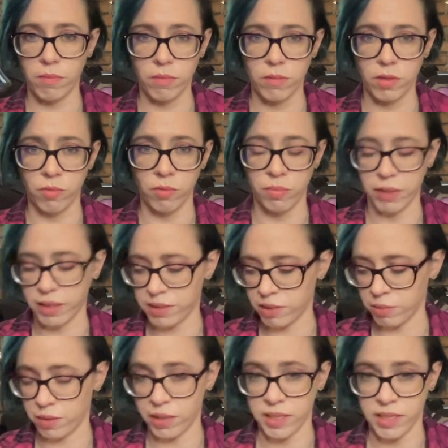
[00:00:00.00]
to replace
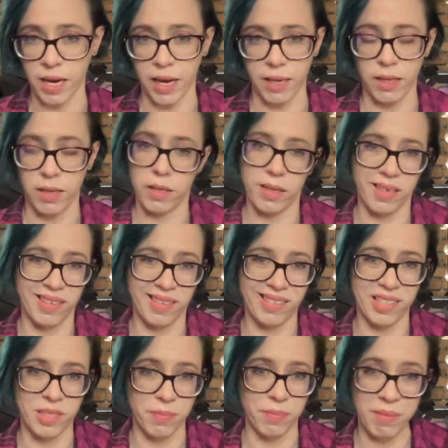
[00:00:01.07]
them when they die,
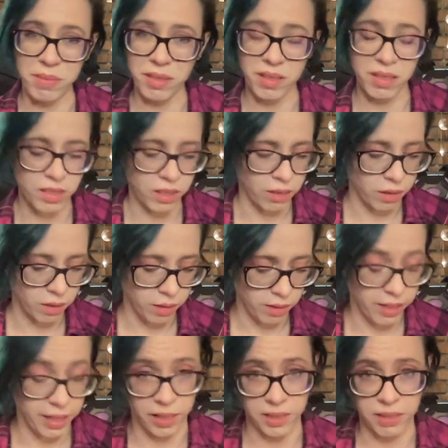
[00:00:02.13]
this might be a good deal.
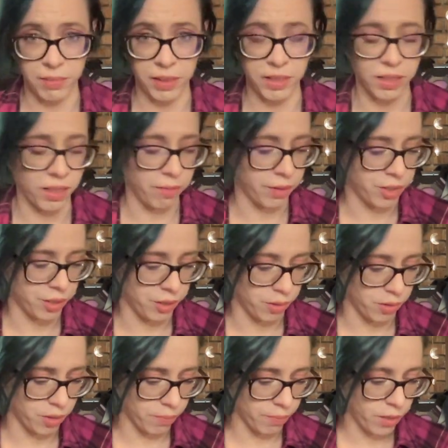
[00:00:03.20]
Again, it depends on how much you
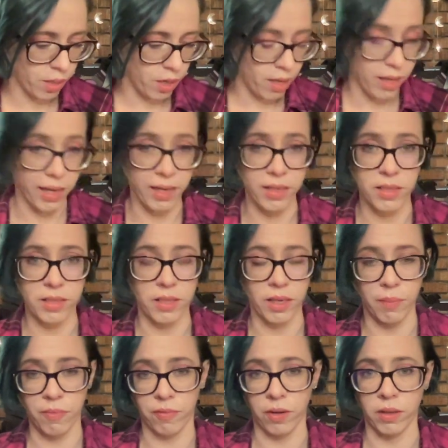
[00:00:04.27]
use them. It is an
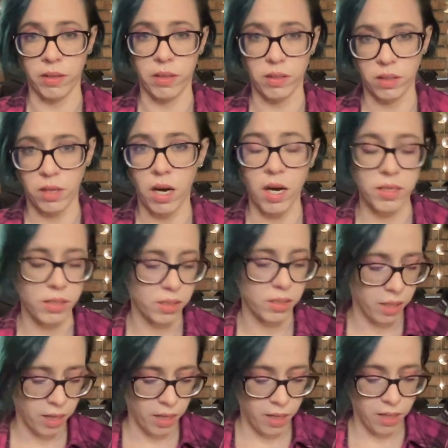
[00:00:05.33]
upfront cost.
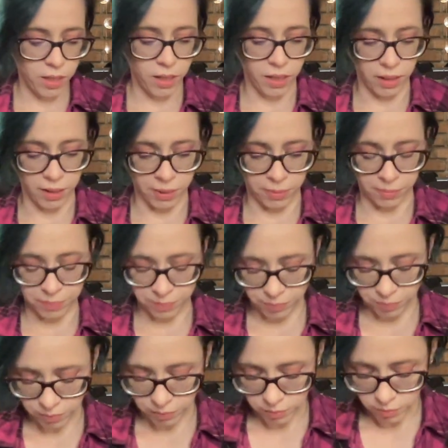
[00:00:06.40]
So
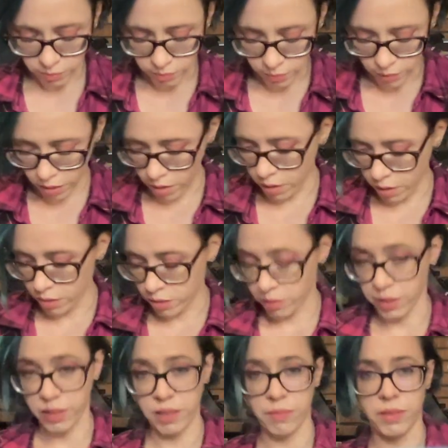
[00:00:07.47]

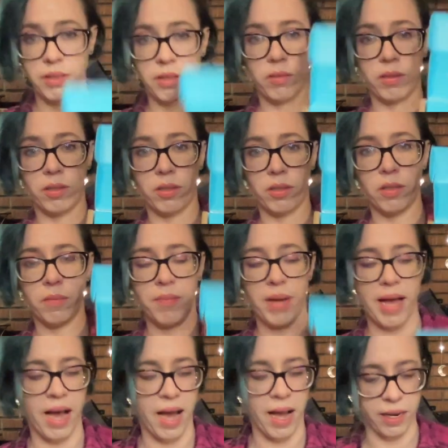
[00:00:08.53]
they come in their little
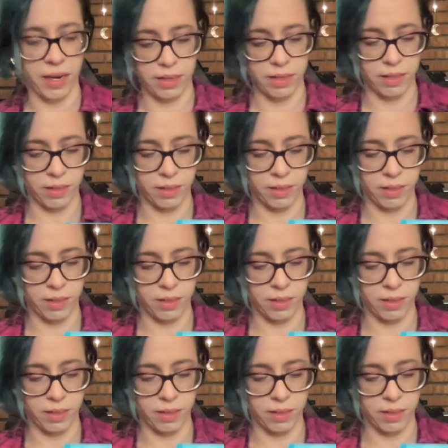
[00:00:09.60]
pack.